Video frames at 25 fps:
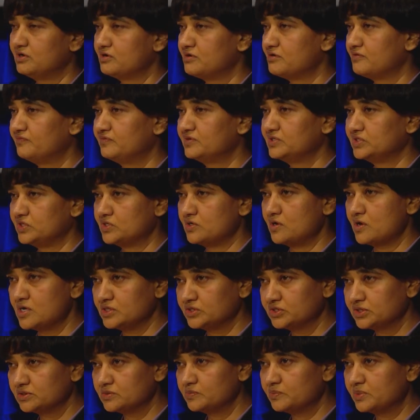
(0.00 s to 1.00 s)
your
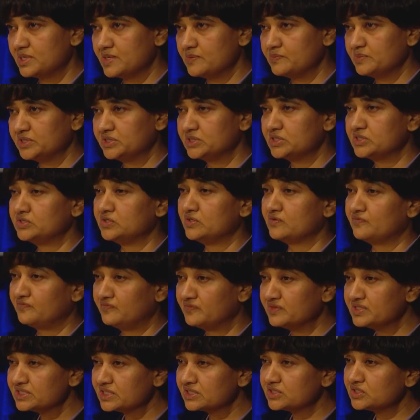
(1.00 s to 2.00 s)
physiological parameters, your
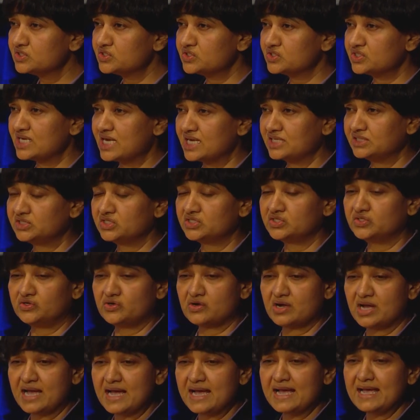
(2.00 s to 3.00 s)
physical stature,
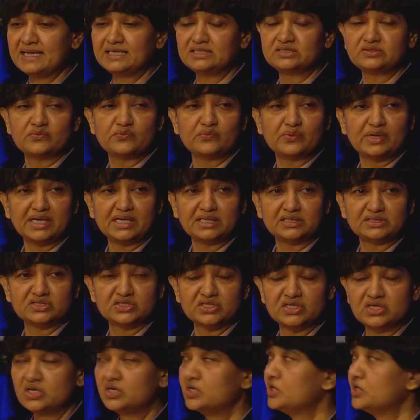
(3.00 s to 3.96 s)
your height, weight,